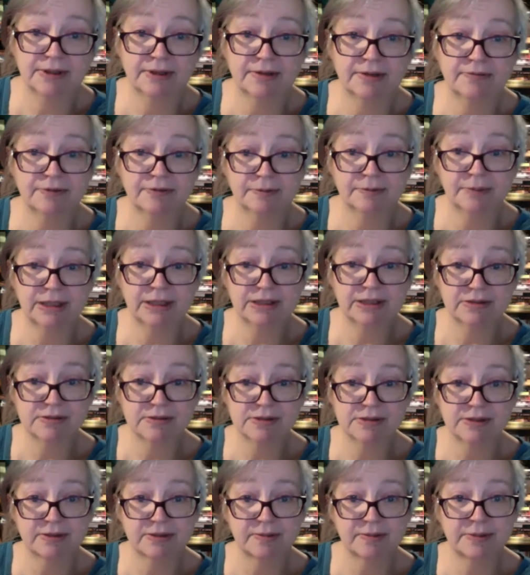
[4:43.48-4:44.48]
For me, this
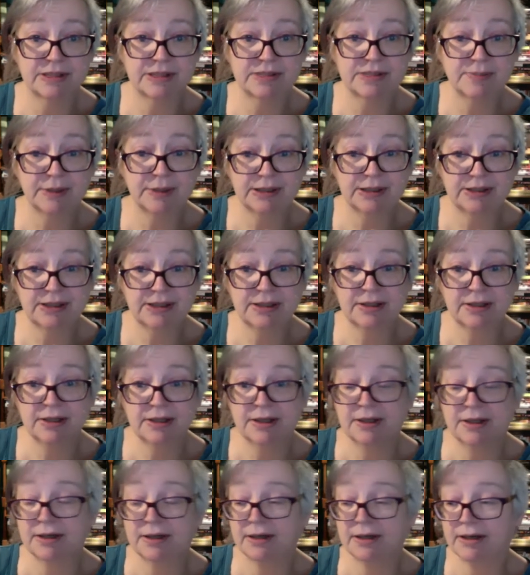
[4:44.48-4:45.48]
was a little bit spendy,
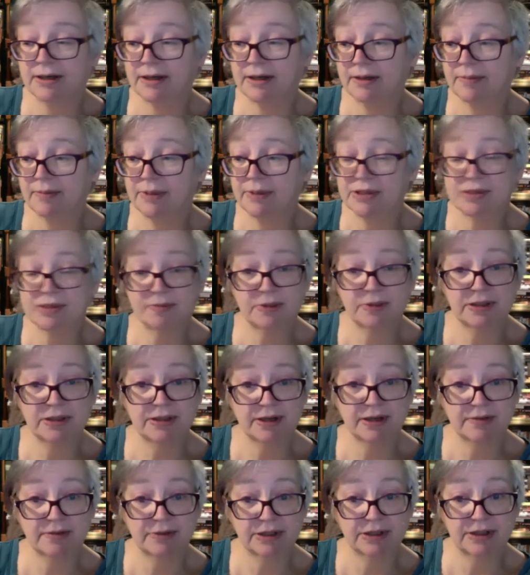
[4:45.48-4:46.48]
but something that
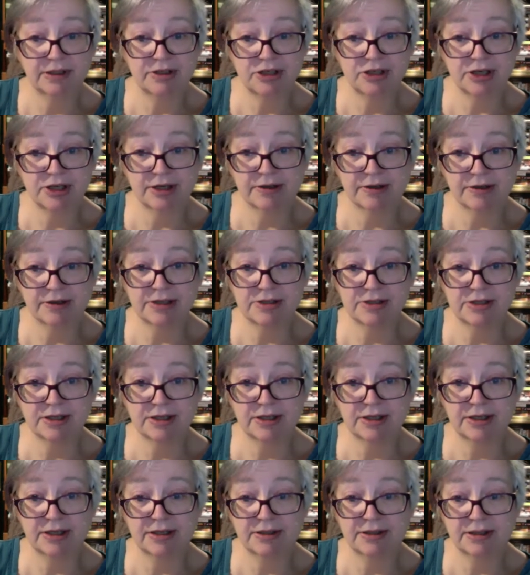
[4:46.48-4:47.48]
I really cherish.
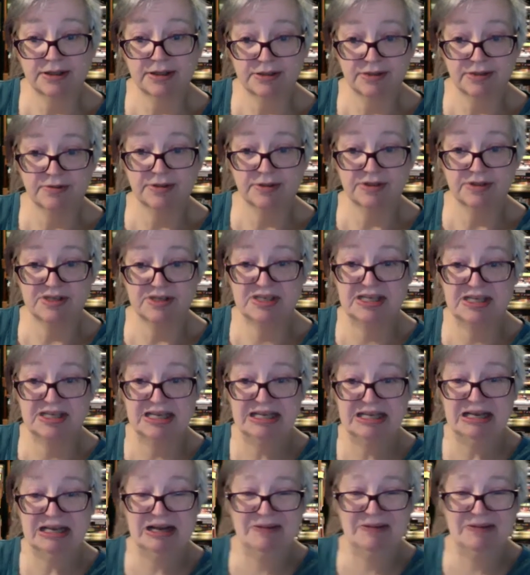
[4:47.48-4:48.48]
And as you can see, I'm